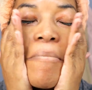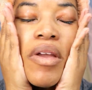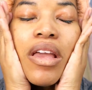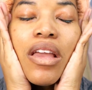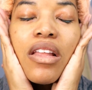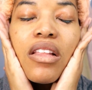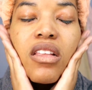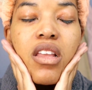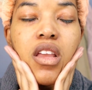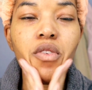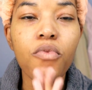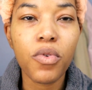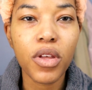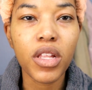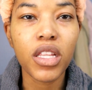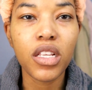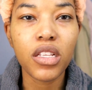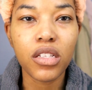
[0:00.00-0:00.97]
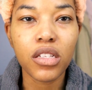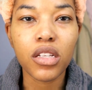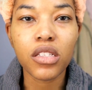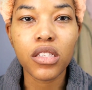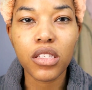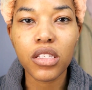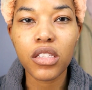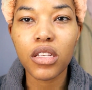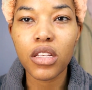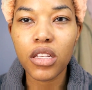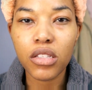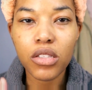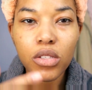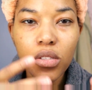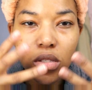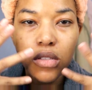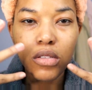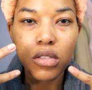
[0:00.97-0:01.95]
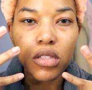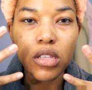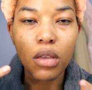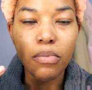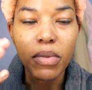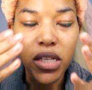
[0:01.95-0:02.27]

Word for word: and it really just like